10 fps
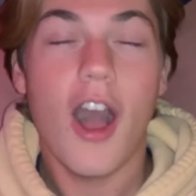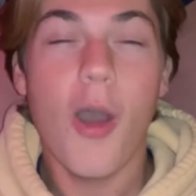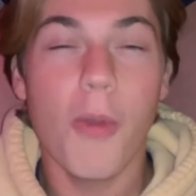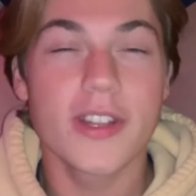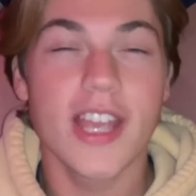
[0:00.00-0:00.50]

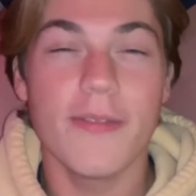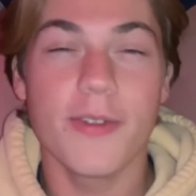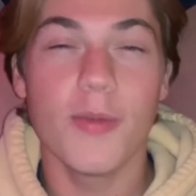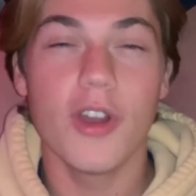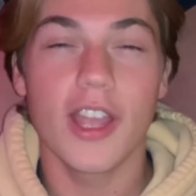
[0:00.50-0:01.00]
Homework time
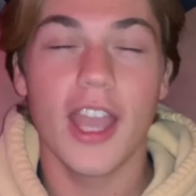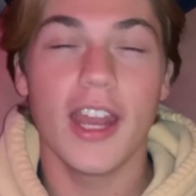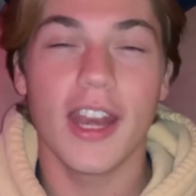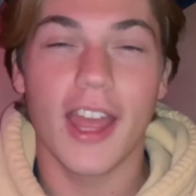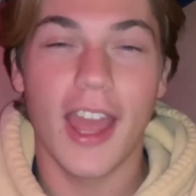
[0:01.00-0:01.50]
for Morgan
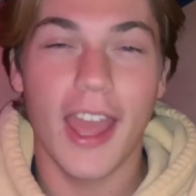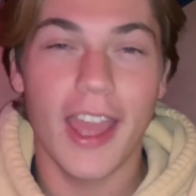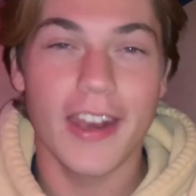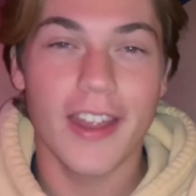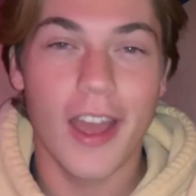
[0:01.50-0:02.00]

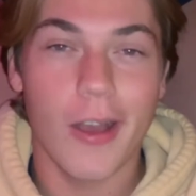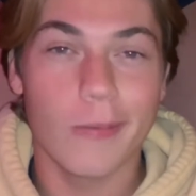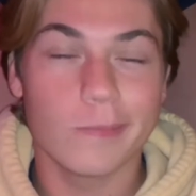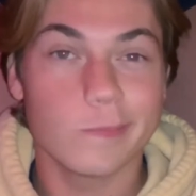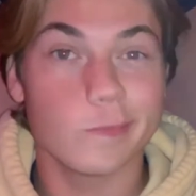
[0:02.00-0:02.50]
and
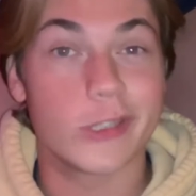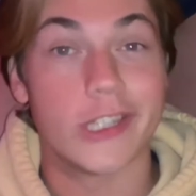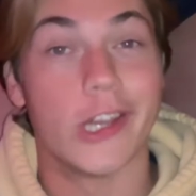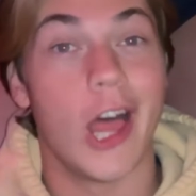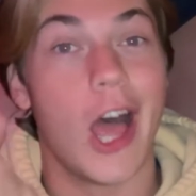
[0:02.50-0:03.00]
um,
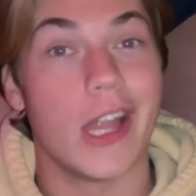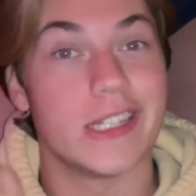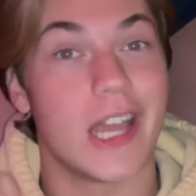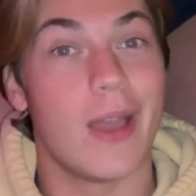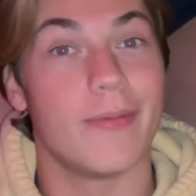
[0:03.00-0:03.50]
salon
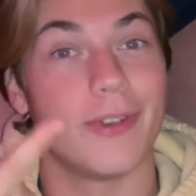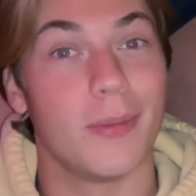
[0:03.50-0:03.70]
time for